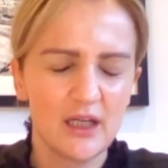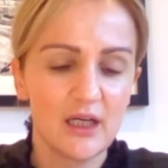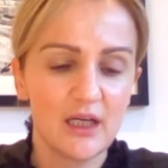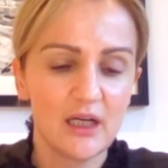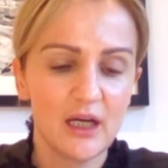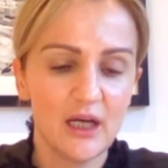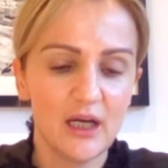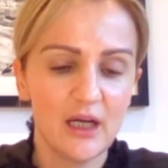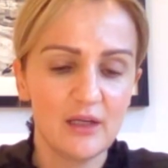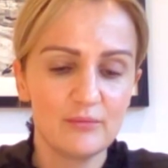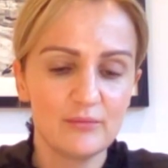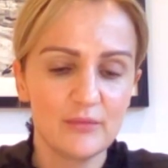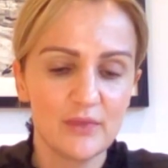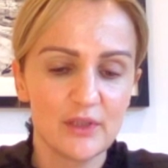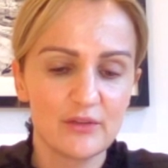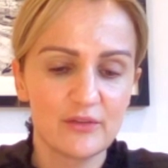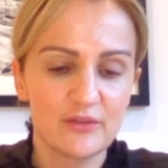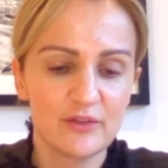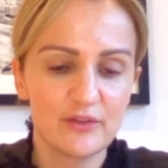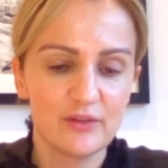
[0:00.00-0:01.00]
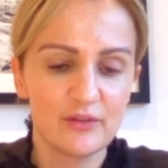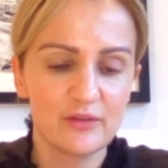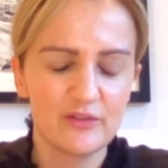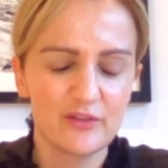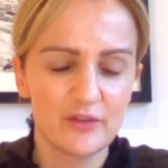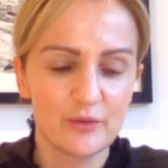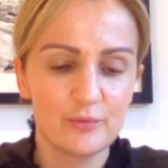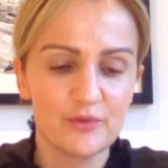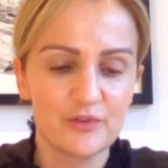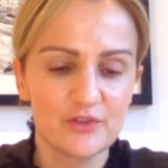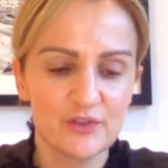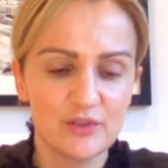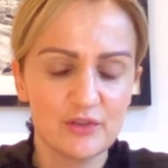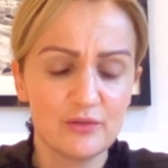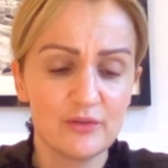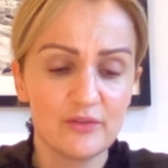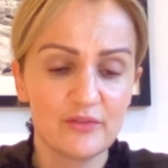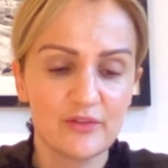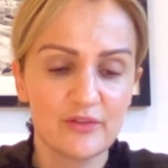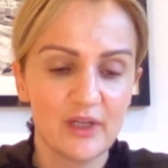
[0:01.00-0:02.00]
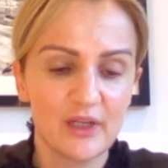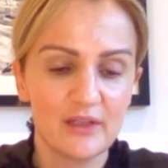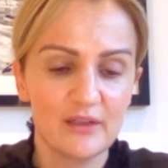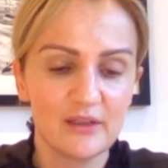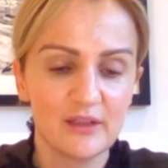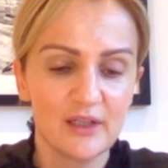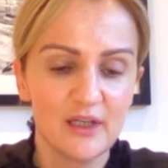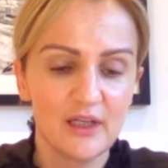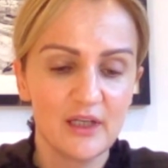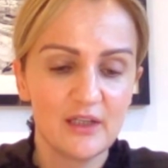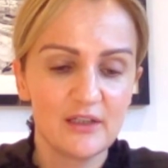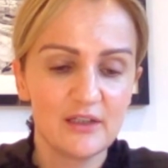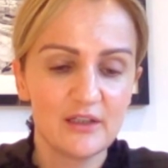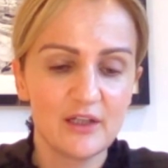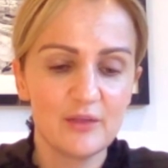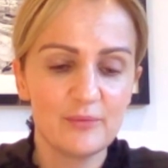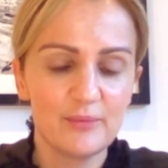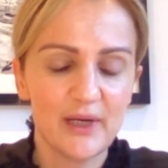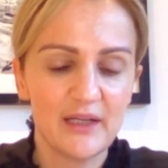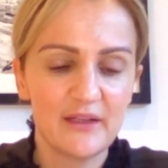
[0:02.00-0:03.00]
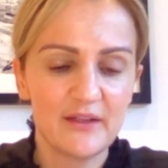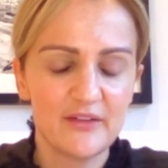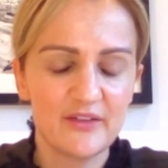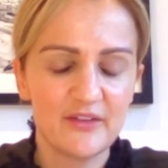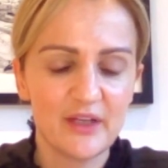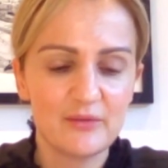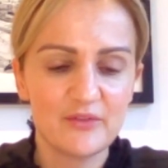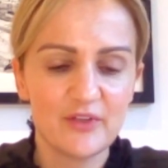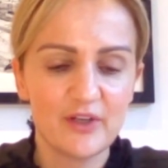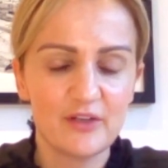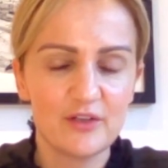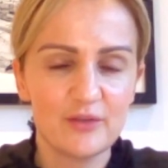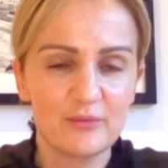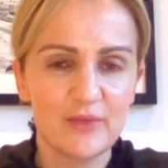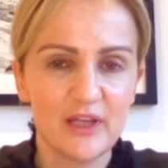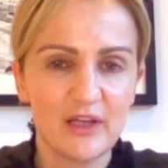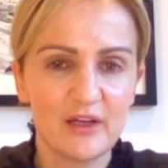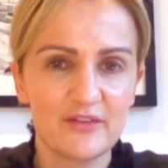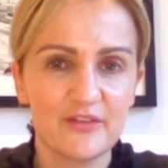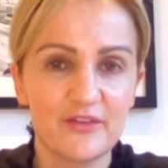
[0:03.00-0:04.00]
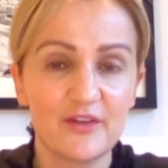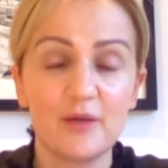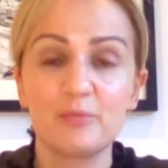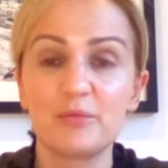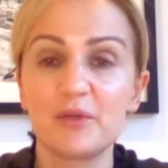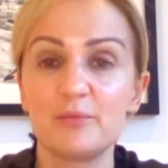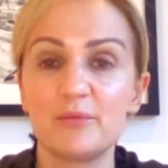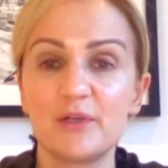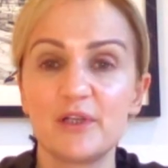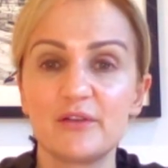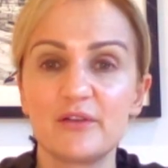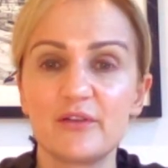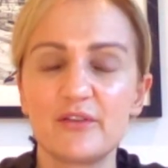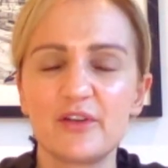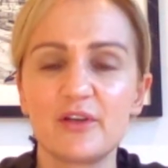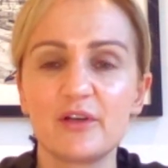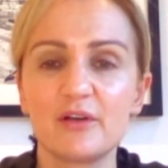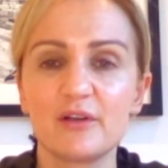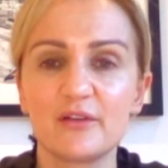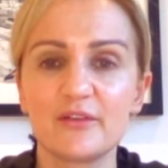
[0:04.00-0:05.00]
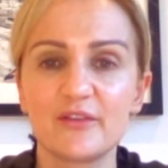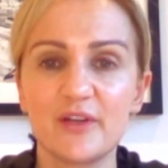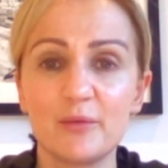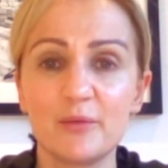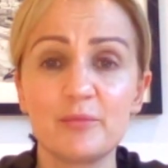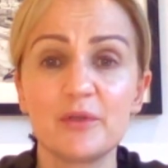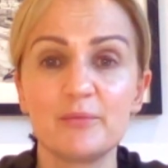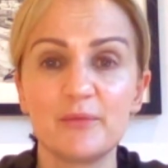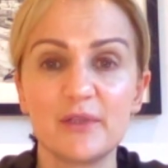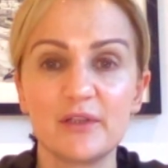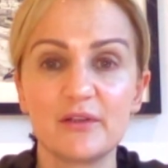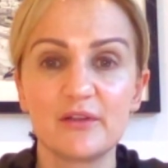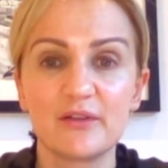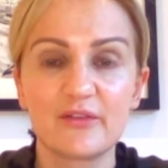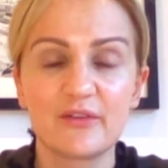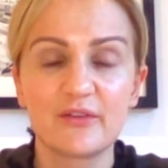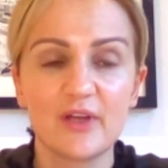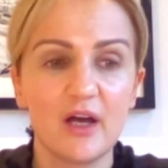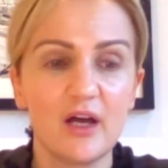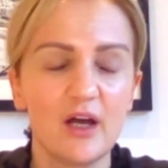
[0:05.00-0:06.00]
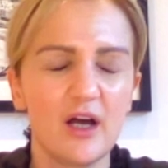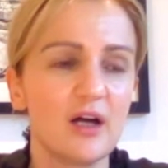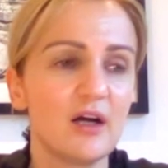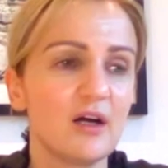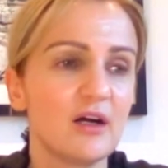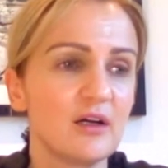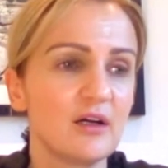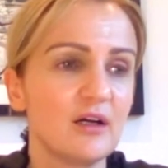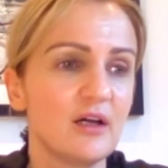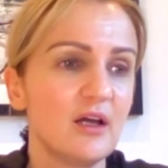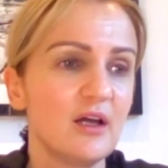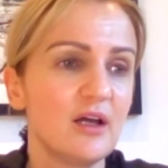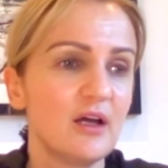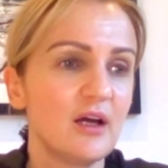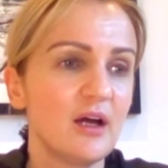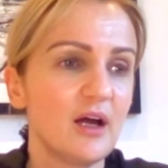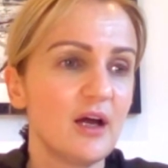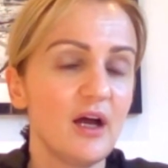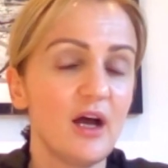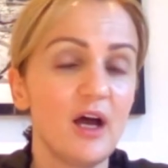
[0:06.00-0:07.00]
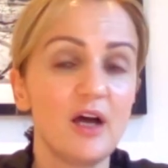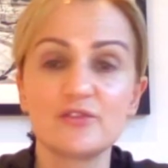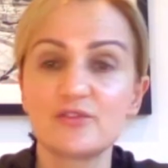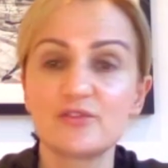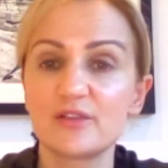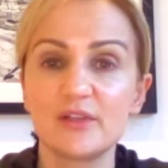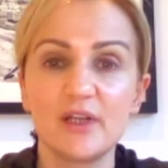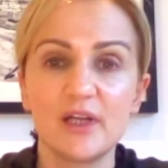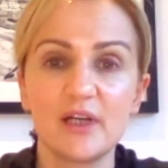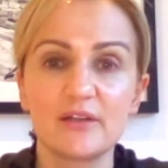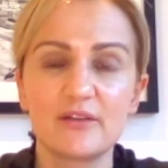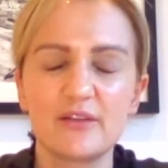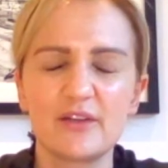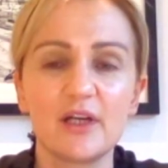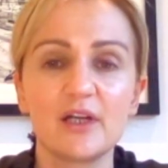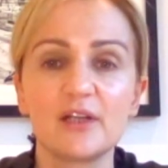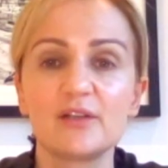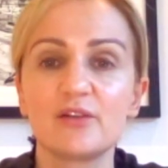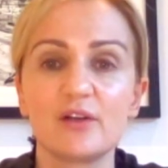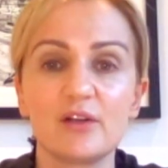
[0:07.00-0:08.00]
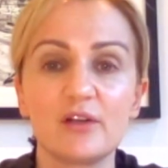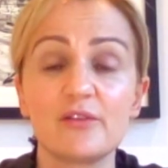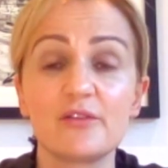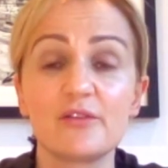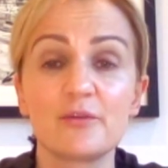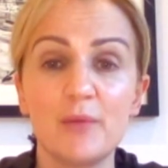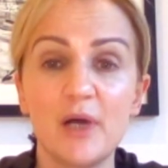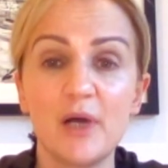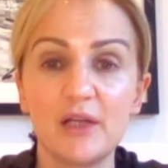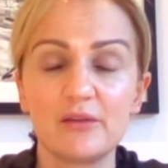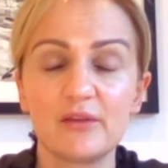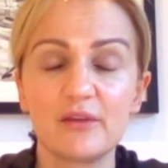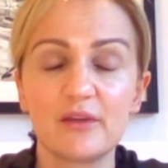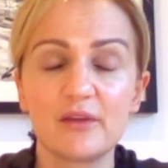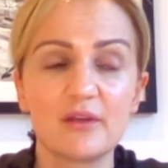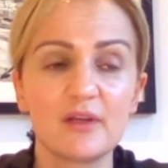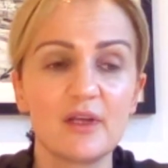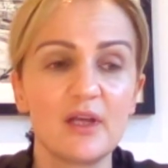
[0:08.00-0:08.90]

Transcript: um, to, to produce. And, you know, by the same token with our supplements, you know, our supplements are $199 a month.